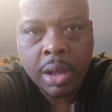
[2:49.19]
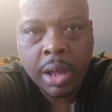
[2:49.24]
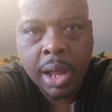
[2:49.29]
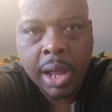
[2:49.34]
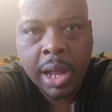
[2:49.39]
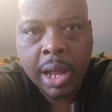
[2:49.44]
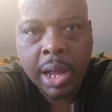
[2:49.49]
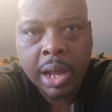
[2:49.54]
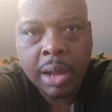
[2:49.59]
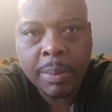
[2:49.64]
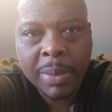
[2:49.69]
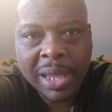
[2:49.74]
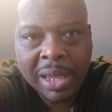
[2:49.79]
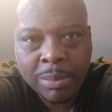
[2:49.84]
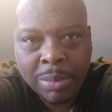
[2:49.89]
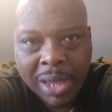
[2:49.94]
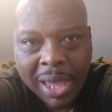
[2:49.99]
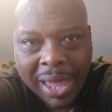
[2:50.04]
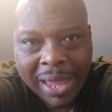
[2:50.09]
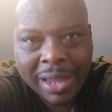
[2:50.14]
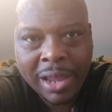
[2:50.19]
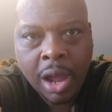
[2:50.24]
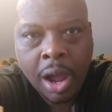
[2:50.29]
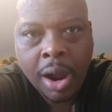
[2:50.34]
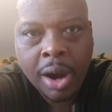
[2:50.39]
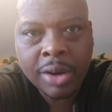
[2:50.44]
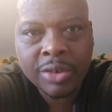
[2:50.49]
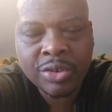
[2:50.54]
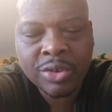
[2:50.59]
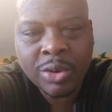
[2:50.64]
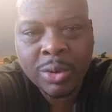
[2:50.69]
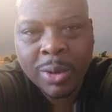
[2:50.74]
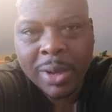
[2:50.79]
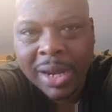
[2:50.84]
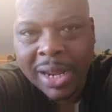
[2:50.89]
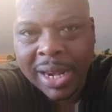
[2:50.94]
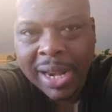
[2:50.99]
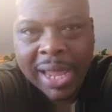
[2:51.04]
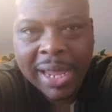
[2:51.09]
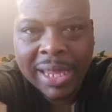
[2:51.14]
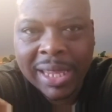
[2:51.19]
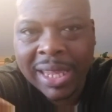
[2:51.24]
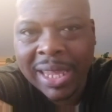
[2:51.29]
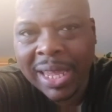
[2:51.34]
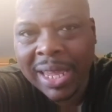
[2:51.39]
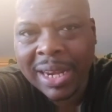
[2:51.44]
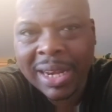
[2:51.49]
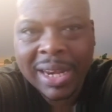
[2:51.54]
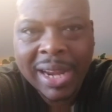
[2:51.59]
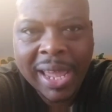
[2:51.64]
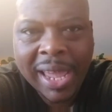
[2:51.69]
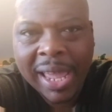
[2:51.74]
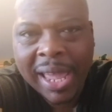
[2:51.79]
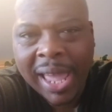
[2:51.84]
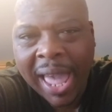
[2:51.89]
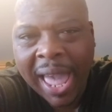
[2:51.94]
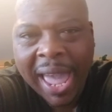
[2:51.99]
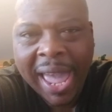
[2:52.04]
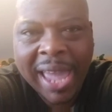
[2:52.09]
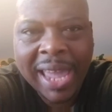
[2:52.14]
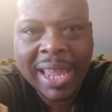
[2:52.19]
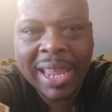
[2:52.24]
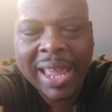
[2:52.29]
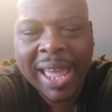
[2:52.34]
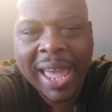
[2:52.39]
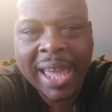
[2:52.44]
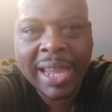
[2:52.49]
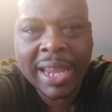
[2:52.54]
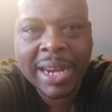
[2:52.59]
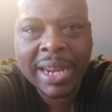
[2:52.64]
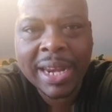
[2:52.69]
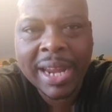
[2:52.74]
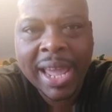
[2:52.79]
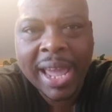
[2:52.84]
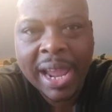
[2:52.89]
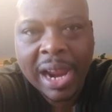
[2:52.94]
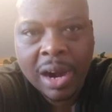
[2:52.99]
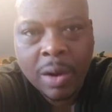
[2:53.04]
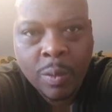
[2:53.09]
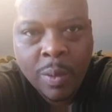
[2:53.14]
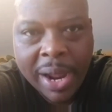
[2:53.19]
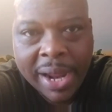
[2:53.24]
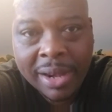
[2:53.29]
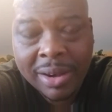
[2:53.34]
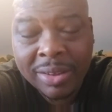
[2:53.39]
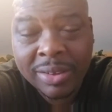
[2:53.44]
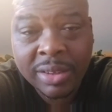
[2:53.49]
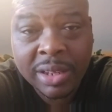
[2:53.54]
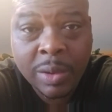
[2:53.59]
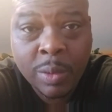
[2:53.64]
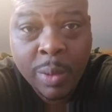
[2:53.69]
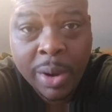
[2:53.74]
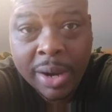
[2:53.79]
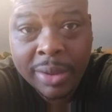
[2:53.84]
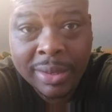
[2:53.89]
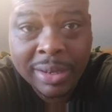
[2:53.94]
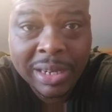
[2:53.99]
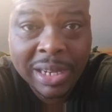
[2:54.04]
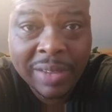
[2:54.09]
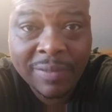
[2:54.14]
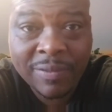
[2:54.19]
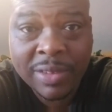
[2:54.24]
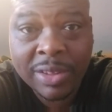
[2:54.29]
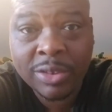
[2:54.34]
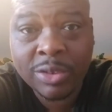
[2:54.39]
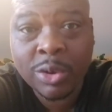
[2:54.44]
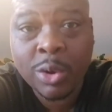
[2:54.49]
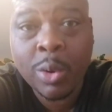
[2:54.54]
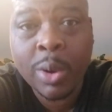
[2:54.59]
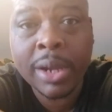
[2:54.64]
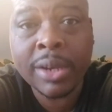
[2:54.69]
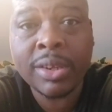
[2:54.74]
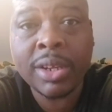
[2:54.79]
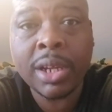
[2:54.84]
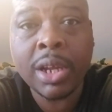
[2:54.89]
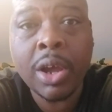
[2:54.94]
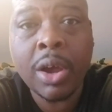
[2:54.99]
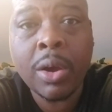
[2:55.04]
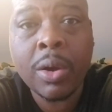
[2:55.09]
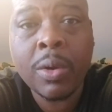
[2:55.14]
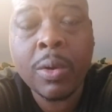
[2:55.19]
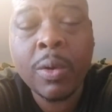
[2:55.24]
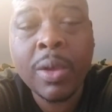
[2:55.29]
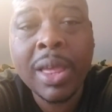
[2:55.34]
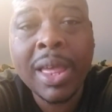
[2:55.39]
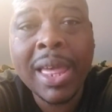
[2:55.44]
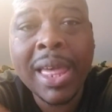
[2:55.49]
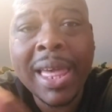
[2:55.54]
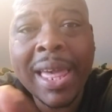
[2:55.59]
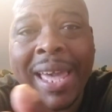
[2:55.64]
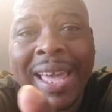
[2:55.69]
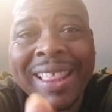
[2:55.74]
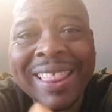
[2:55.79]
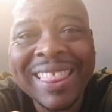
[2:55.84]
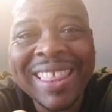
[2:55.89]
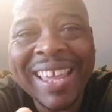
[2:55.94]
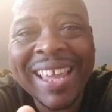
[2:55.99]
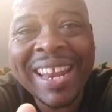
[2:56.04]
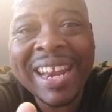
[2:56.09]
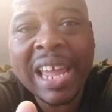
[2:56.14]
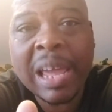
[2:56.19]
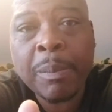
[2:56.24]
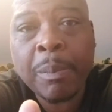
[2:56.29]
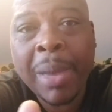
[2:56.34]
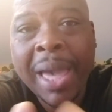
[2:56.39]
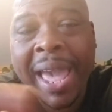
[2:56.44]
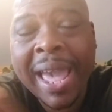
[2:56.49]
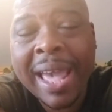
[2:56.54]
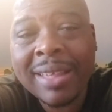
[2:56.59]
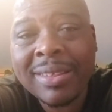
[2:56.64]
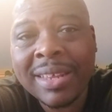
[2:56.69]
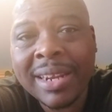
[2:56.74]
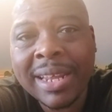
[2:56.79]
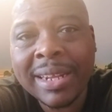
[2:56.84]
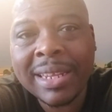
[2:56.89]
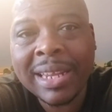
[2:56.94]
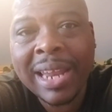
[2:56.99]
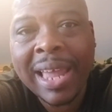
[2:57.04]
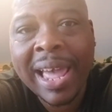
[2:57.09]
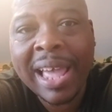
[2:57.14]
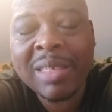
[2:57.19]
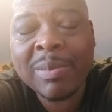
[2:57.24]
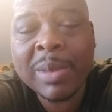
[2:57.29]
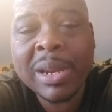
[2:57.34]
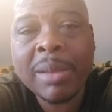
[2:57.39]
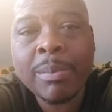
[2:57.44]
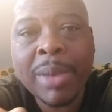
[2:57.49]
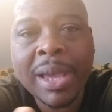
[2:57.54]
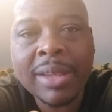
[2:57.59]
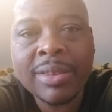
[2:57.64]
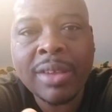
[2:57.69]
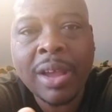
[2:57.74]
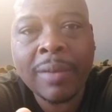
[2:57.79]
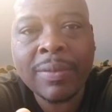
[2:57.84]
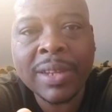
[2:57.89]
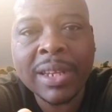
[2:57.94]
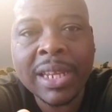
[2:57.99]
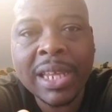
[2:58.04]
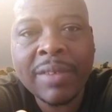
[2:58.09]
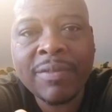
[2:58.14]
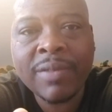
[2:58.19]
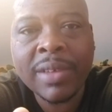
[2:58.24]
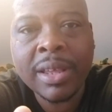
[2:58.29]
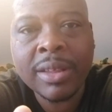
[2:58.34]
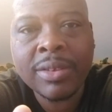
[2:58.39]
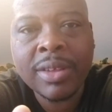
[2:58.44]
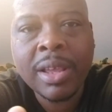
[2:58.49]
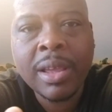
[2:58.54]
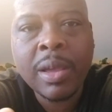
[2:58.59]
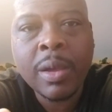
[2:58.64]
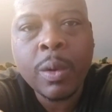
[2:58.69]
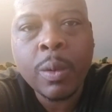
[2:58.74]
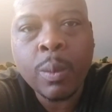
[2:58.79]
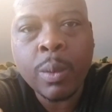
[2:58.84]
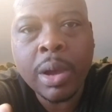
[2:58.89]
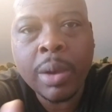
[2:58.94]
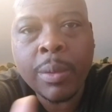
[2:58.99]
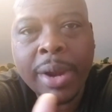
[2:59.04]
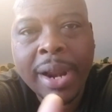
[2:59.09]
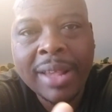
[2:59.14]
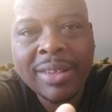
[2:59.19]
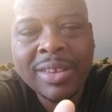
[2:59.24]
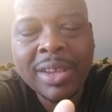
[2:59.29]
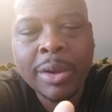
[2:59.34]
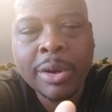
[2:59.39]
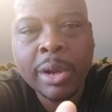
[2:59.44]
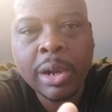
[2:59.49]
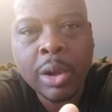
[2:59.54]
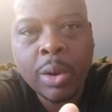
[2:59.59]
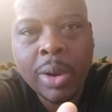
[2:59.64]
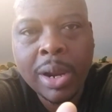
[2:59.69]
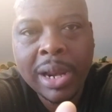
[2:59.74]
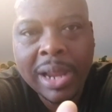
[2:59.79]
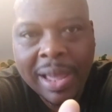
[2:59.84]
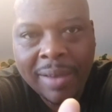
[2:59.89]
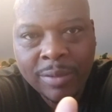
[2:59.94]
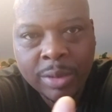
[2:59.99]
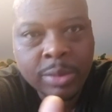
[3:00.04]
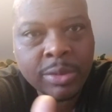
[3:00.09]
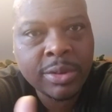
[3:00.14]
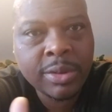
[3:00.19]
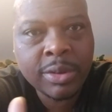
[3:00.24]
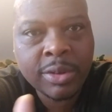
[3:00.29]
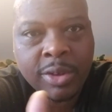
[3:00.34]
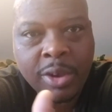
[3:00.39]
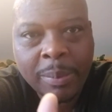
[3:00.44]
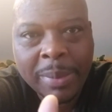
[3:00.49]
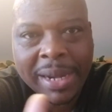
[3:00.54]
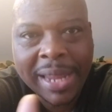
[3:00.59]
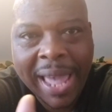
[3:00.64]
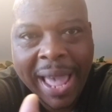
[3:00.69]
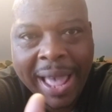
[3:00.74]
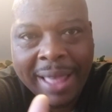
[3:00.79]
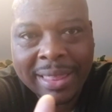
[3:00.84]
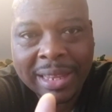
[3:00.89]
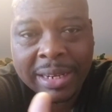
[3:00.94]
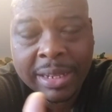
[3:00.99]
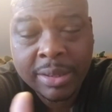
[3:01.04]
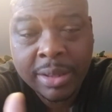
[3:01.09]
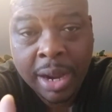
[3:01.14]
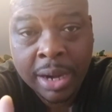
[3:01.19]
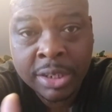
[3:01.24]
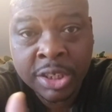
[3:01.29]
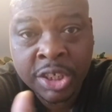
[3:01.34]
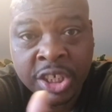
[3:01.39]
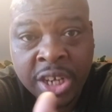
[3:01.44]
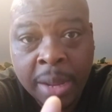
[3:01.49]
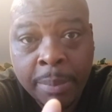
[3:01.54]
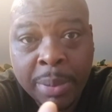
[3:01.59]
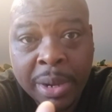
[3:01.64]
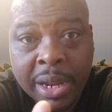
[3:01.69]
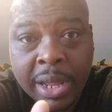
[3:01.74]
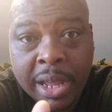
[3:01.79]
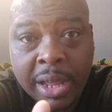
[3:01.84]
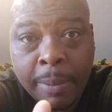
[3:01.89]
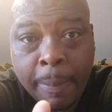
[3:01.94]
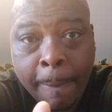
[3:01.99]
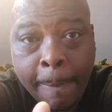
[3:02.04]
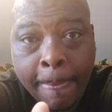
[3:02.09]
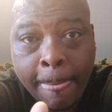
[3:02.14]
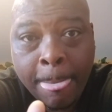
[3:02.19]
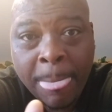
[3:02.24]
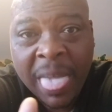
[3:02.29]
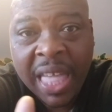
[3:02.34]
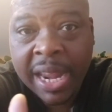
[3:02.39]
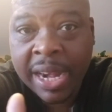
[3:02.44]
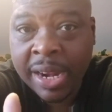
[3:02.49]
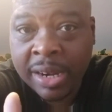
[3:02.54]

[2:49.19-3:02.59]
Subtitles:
NBA guards do it, and they hanging in the air waiting to see where the defense is going to go, and then they pass it at the last minute based off the defense. Well, what I see on the lower levels, so many athletes are jumping up, and